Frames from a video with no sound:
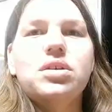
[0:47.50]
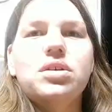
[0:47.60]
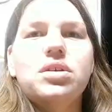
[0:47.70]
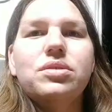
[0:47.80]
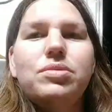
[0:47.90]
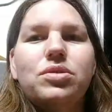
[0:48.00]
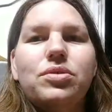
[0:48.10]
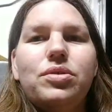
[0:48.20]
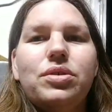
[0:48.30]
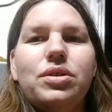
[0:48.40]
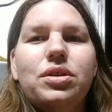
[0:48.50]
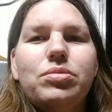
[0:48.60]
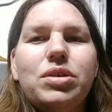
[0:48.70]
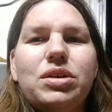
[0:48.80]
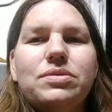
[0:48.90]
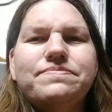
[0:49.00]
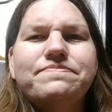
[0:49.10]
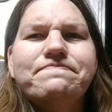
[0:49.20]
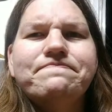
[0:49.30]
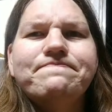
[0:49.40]
Tongue's been swollen a little bit.
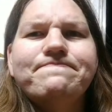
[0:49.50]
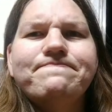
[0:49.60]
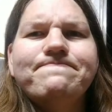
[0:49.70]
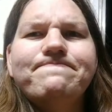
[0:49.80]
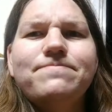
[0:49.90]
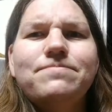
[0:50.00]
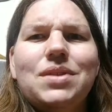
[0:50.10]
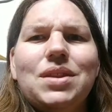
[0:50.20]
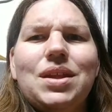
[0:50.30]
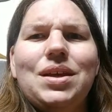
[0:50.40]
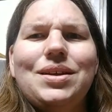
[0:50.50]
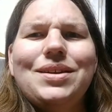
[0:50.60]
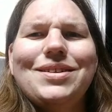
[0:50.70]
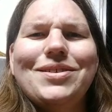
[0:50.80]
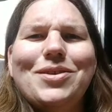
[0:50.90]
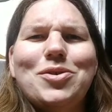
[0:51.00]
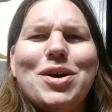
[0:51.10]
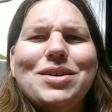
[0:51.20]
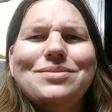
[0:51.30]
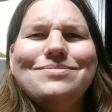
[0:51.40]
Don't know why.
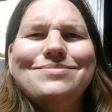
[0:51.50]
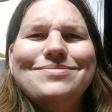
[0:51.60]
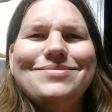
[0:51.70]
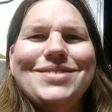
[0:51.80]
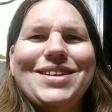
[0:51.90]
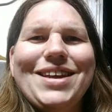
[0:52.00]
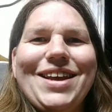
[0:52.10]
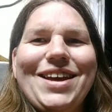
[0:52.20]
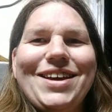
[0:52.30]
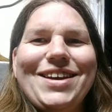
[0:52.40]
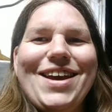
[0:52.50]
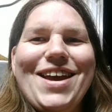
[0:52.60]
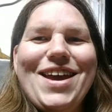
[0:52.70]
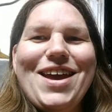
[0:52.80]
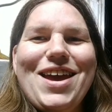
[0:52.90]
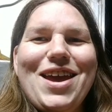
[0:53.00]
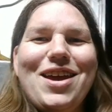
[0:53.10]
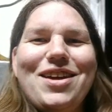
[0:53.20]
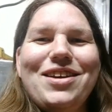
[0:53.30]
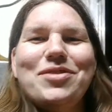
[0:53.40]

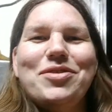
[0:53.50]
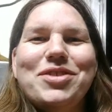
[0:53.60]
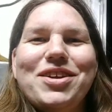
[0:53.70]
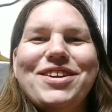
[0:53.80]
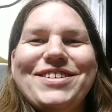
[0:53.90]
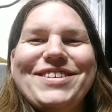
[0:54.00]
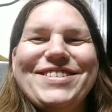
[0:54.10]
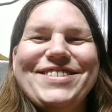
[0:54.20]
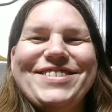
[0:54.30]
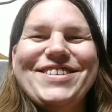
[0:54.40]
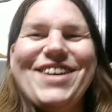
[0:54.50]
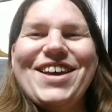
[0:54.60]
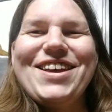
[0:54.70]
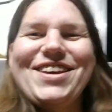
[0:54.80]
Yay! Someone's here. Hi.